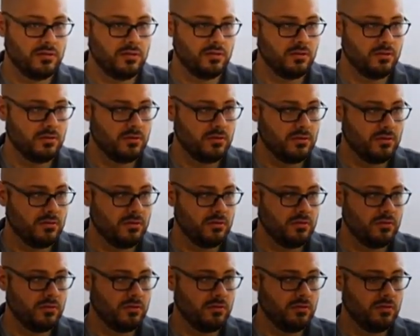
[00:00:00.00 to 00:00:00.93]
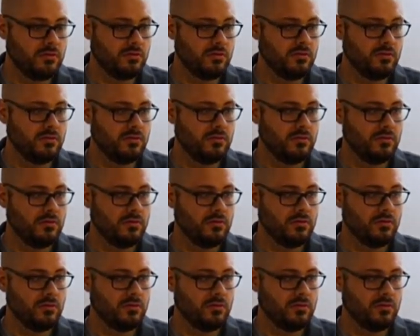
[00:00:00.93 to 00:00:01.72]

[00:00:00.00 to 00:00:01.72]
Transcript: No one is speaking in this clip.